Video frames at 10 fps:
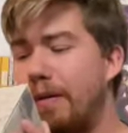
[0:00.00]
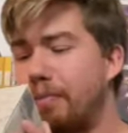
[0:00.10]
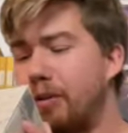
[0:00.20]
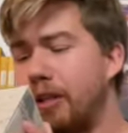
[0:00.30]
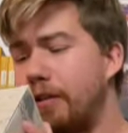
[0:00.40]
we're
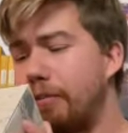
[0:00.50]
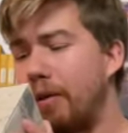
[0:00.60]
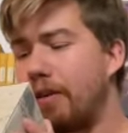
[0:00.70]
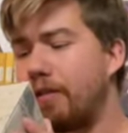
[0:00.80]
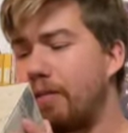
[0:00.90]
bringing a
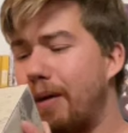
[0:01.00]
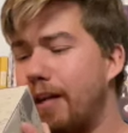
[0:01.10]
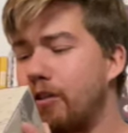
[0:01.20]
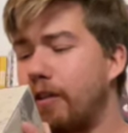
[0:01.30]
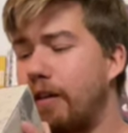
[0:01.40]
bit of the
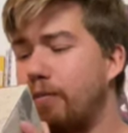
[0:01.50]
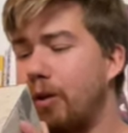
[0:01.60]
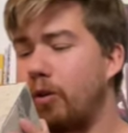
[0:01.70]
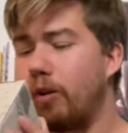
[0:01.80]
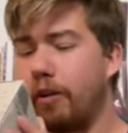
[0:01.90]
magic of
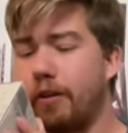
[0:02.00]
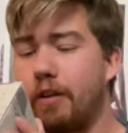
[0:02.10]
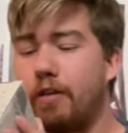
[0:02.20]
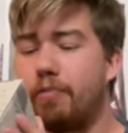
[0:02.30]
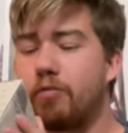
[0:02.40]
Middle Earth
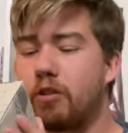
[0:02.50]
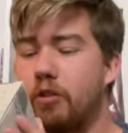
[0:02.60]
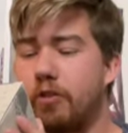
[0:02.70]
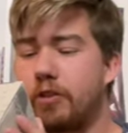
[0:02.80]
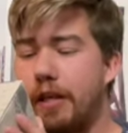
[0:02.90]
to
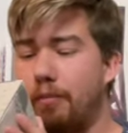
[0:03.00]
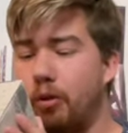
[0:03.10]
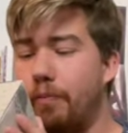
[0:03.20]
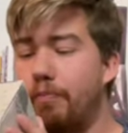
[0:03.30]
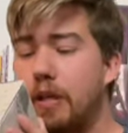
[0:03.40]
your table.